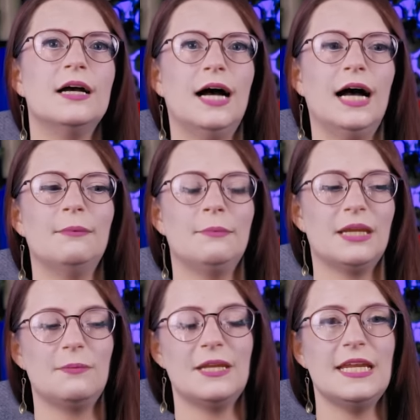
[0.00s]
I'm
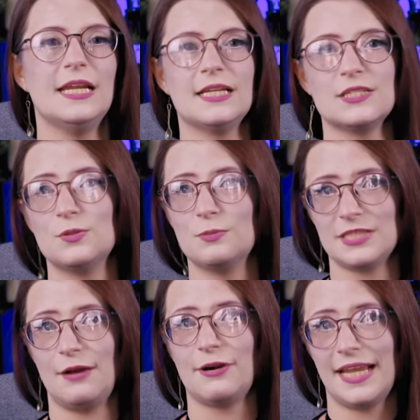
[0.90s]
going to be eating super
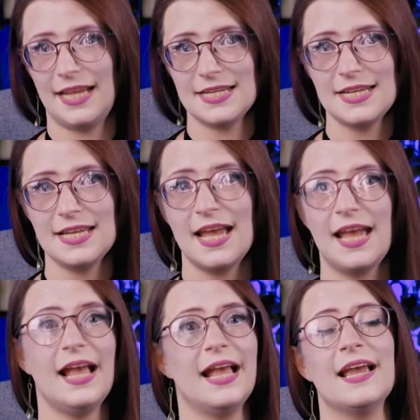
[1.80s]
sour candy
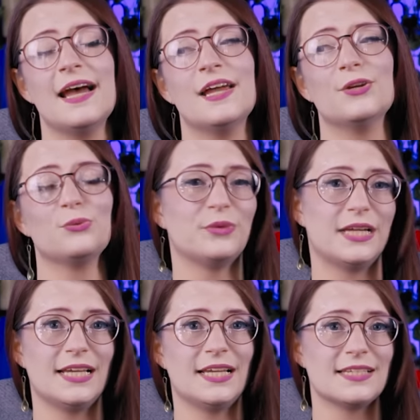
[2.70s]
and reading